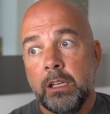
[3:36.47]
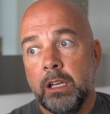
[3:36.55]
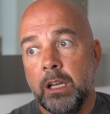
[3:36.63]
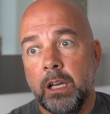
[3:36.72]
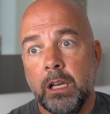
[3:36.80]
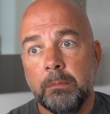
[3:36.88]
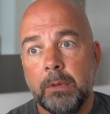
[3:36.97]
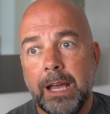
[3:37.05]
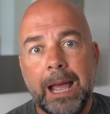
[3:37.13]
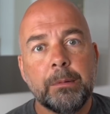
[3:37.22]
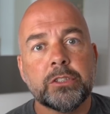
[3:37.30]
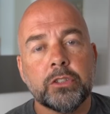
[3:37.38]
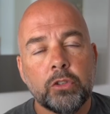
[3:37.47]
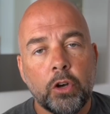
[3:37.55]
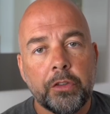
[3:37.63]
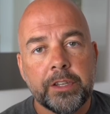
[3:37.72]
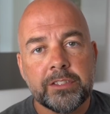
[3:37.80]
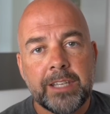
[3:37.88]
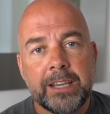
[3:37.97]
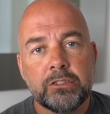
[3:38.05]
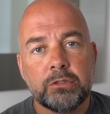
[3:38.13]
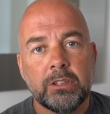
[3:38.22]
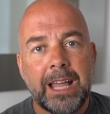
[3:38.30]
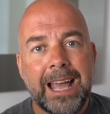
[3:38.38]
Um, Amazon Author
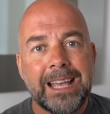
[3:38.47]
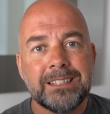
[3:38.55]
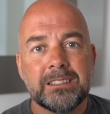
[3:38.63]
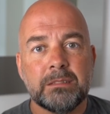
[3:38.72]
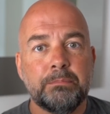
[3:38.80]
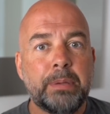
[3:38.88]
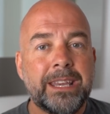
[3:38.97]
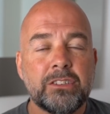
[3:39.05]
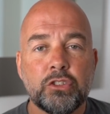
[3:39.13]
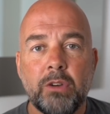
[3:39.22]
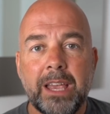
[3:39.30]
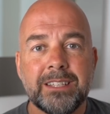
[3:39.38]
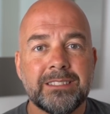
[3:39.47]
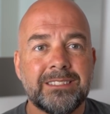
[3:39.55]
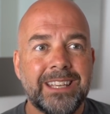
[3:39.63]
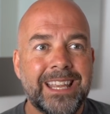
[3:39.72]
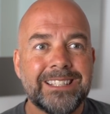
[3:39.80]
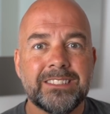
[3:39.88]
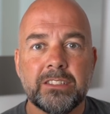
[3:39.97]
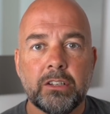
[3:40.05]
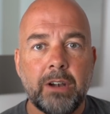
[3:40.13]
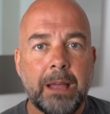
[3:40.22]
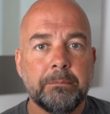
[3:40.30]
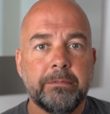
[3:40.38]
Central has, Pinterest,
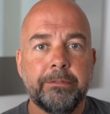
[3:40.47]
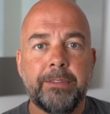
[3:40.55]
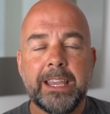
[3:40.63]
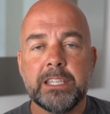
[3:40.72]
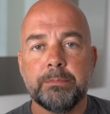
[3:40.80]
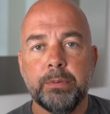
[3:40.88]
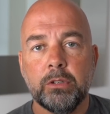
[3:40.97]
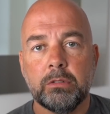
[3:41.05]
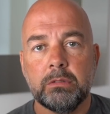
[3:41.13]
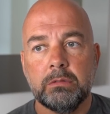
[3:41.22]
Instagram, Facebook.